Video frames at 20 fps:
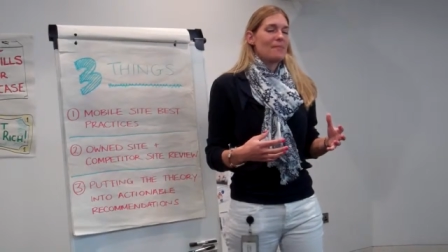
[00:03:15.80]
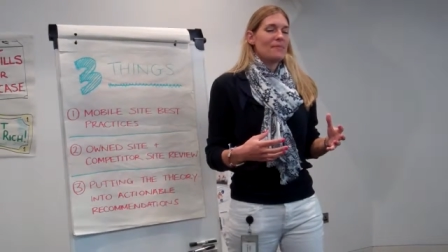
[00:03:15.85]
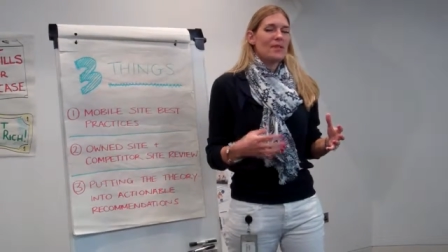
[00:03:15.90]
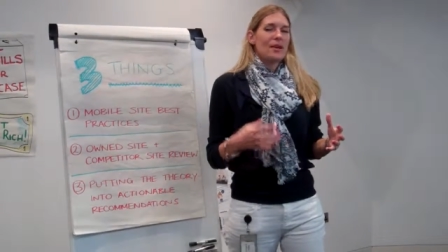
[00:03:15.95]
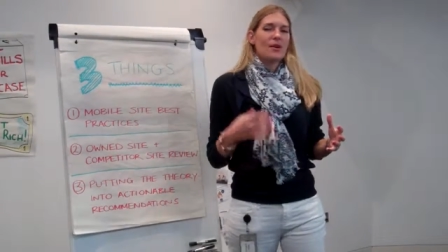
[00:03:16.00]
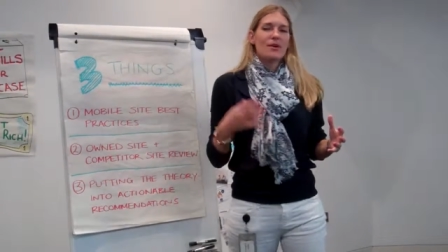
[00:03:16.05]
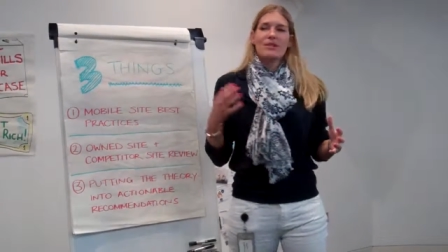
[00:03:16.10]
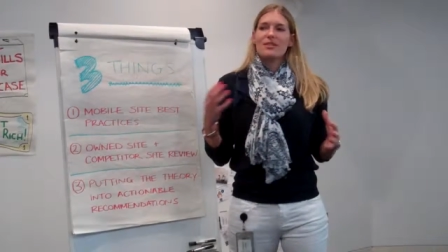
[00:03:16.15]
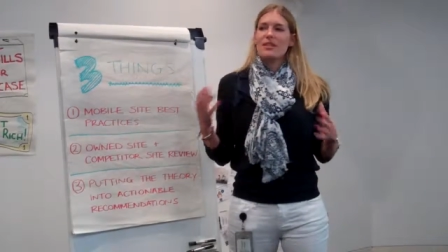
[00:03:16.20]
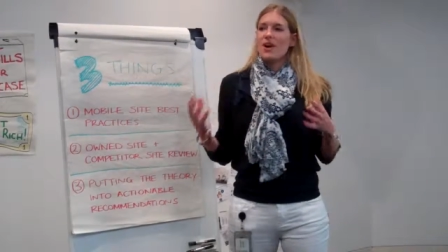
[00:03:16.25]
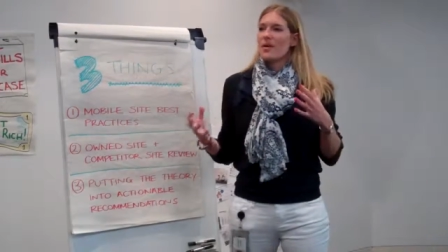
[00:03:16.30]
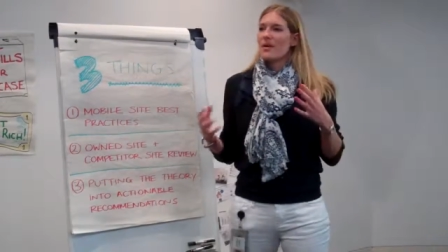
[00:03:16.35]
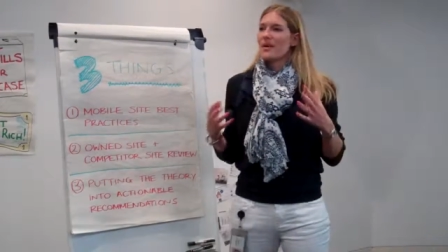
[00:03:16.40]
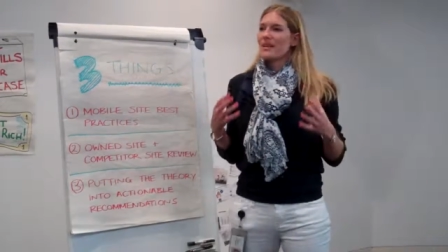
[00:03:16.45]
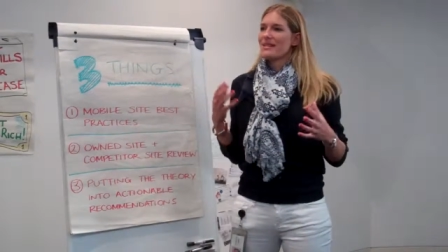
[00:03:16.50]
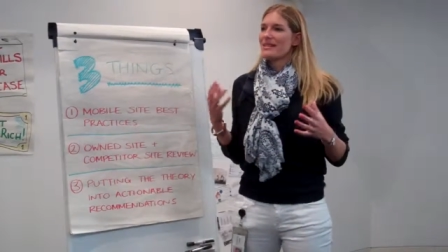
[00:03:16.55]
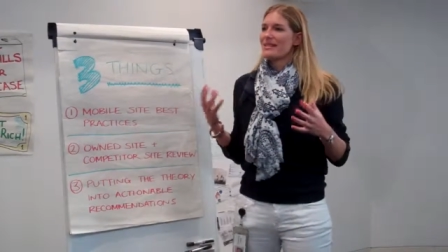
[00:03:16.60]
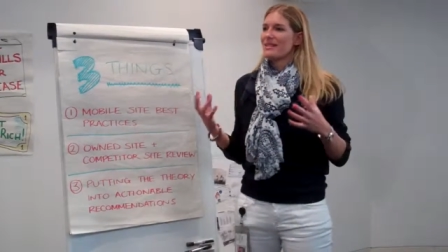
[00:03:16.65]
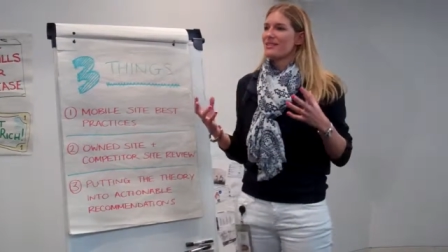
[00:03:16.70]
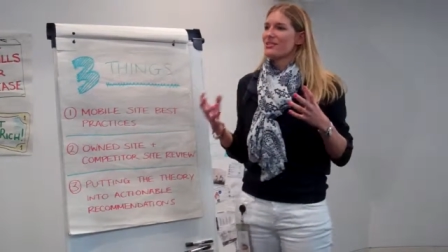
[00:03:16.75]
there is
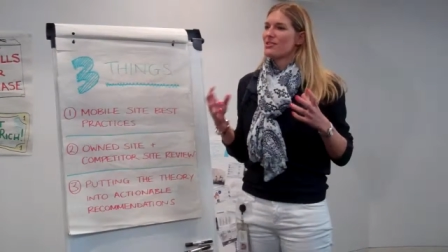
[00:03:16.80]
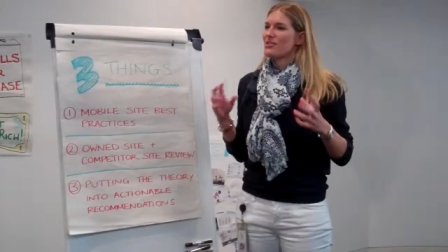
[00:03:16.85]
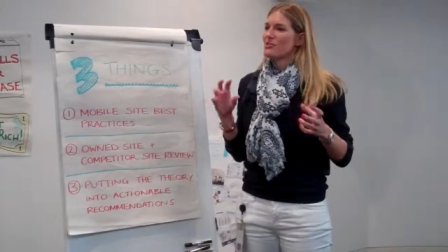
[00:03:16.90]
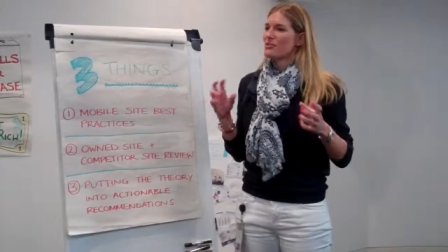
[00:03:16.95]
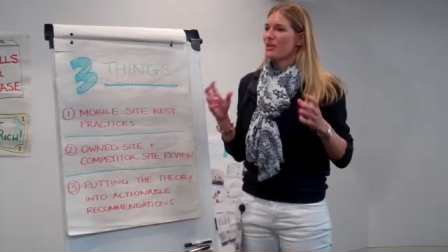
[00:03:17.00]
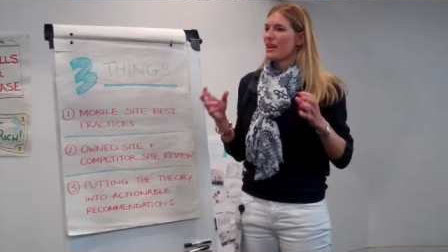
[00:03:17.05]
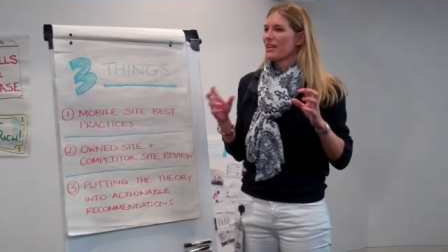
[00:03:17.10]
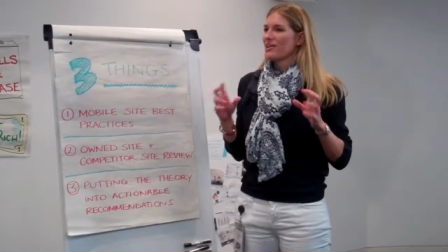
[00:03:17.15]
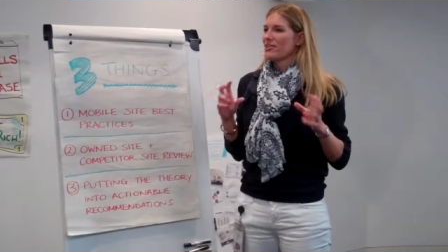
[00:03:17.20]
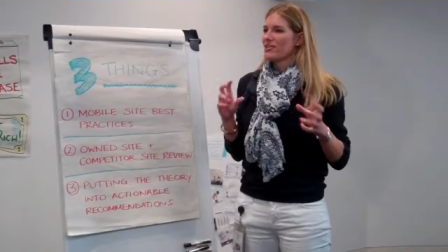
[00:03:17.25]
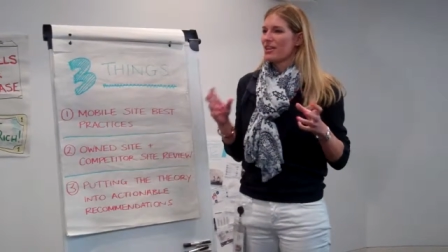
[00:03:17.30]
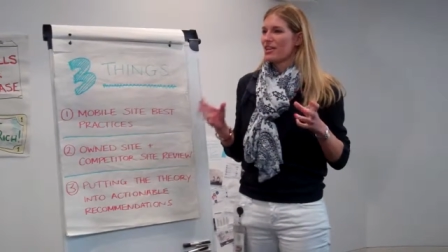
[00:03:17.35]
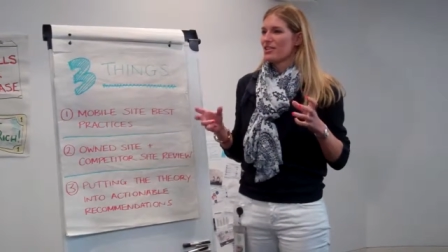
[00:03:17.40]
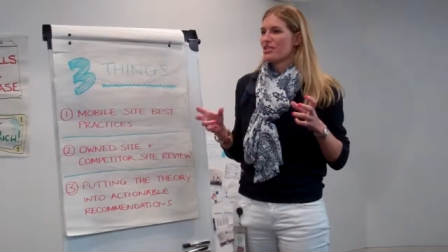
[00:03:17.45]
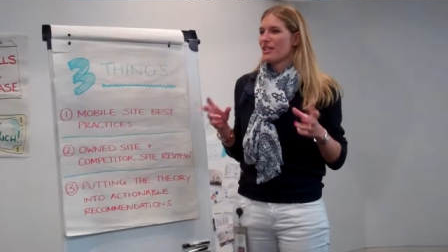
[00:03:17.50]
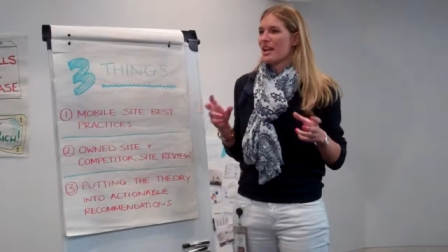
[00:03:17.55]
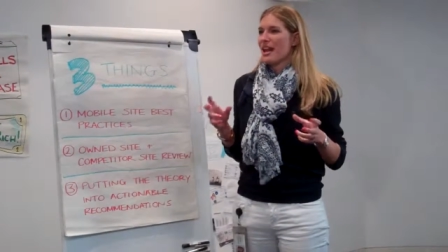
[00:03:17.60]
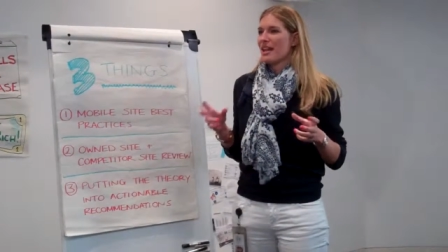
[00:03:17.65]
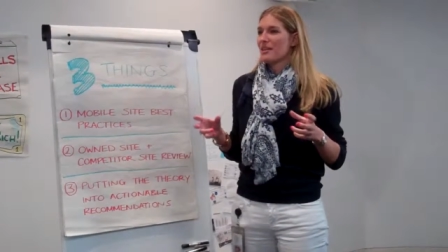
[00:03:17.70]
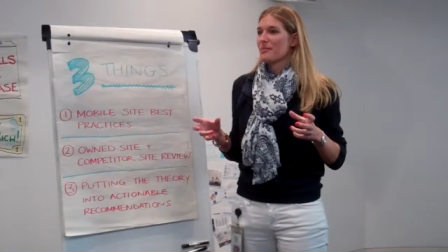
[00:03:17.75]
always this strange,
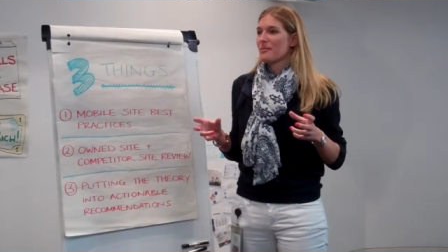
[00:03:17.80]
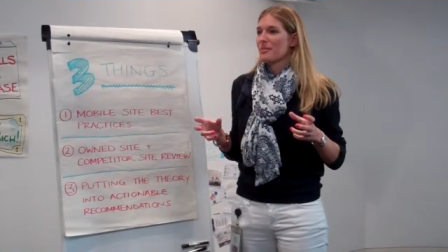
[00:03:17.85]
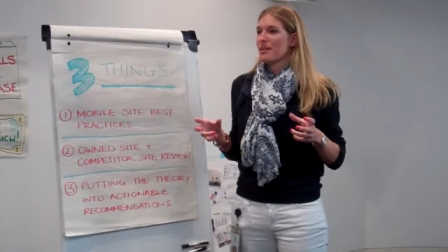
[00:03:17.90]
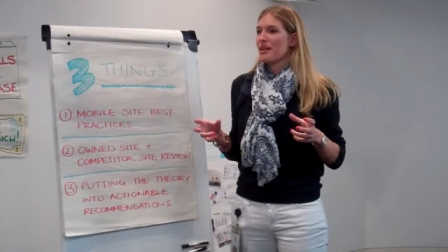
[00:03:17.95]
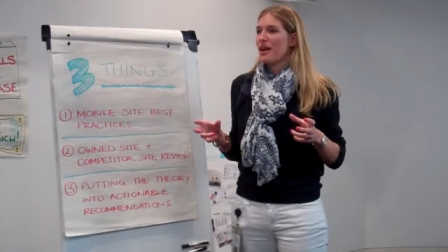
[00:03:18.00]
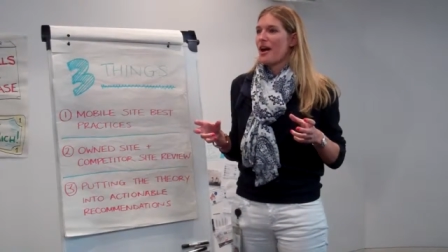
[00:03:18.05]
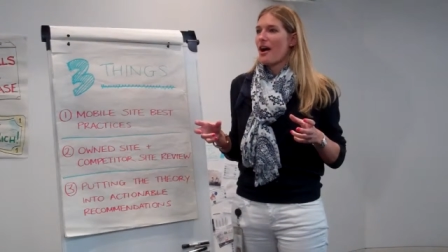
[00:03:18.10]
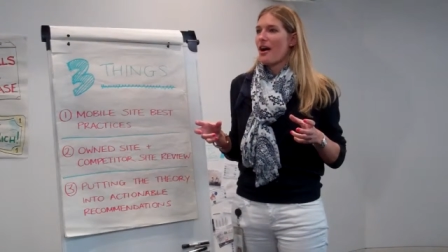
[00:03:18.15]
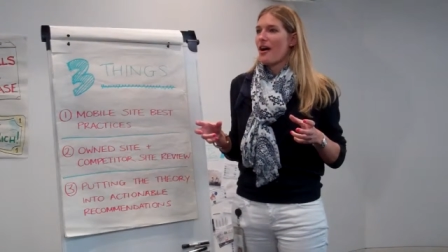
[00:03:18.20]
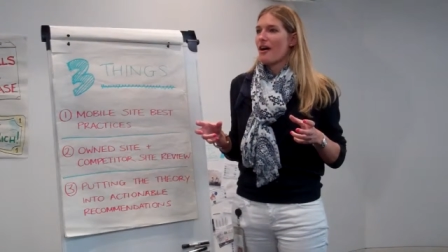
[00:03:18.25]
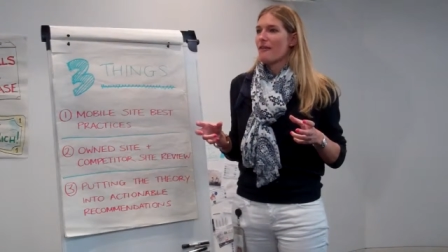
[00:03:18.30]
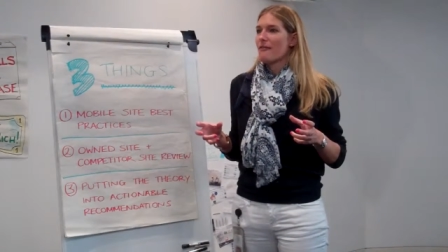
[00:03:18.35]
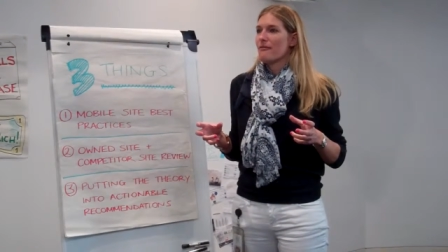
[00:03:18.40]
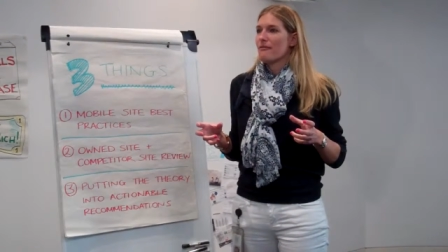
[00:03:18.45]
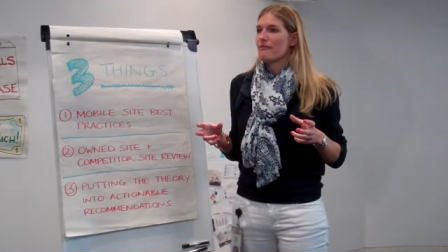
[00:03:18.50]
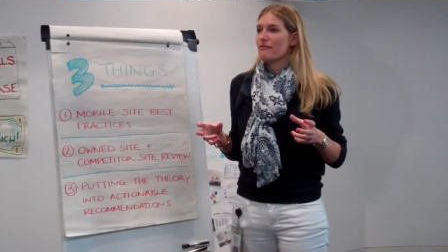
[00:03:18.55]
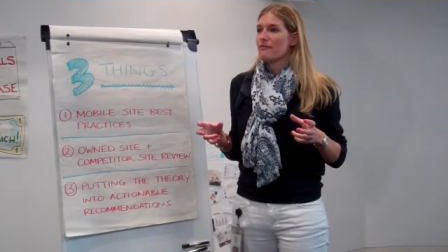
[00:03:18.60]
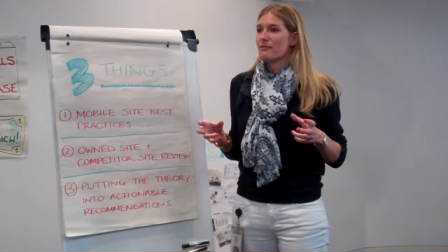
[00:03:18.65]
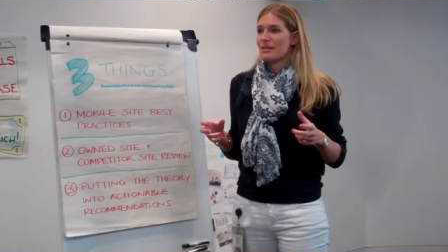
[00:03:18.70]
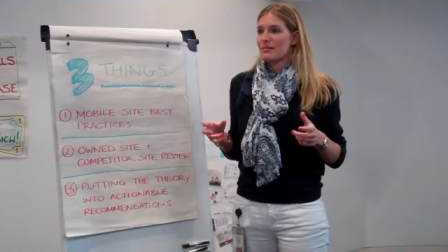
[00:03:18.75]
touchy element
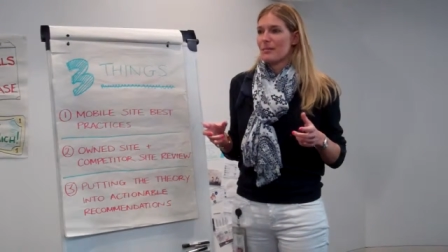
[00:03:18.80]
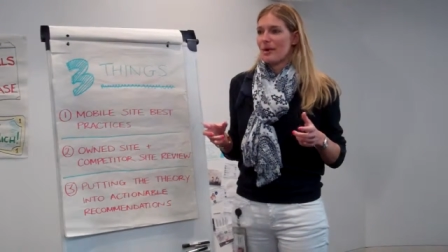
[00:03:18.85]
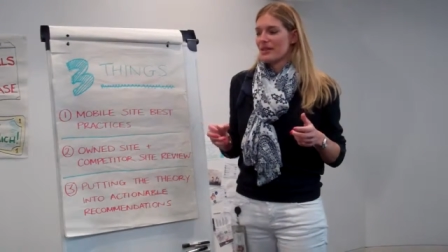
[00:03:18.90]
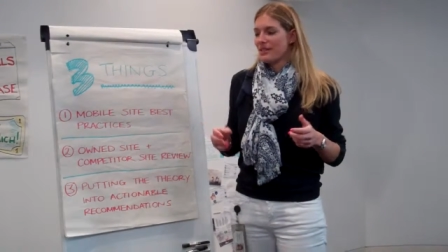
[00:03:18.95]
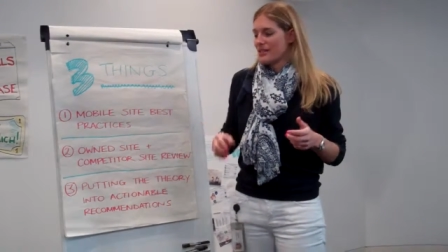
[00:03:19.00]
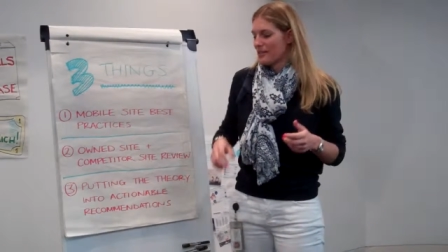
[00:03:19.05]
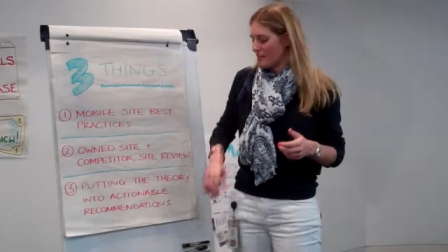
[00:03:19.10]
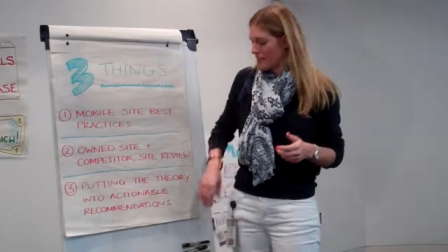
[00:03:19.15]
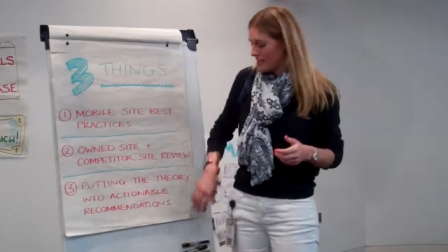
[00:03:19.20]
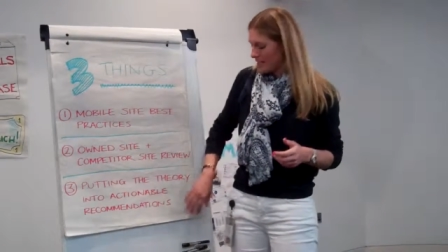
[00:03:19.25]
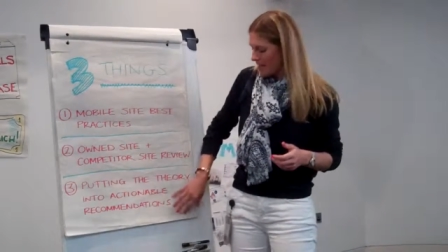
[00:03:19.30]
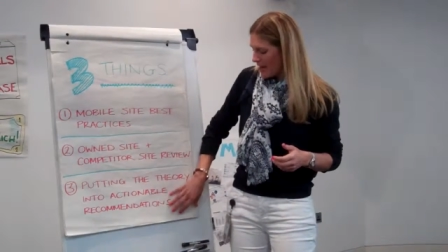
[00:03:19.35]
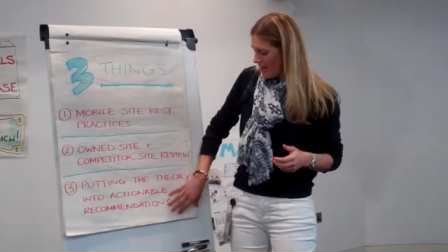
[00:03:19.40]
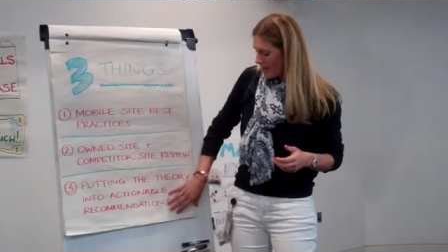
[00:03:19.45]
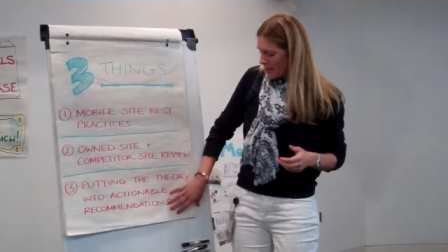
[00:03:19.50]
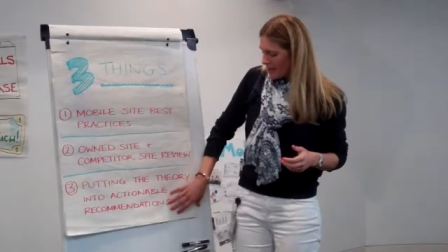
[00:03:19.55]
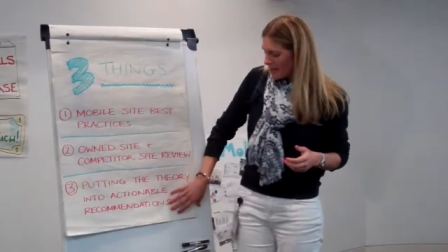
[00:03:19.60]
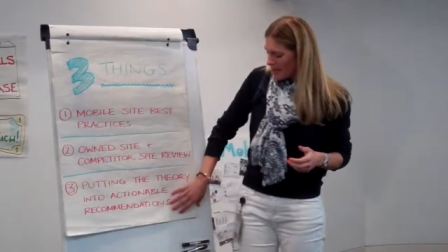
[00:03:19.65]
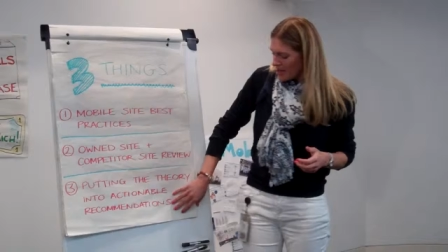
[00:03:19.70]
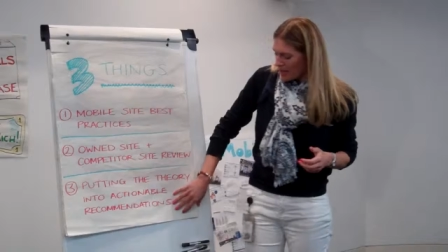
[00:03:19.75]
of responsive design.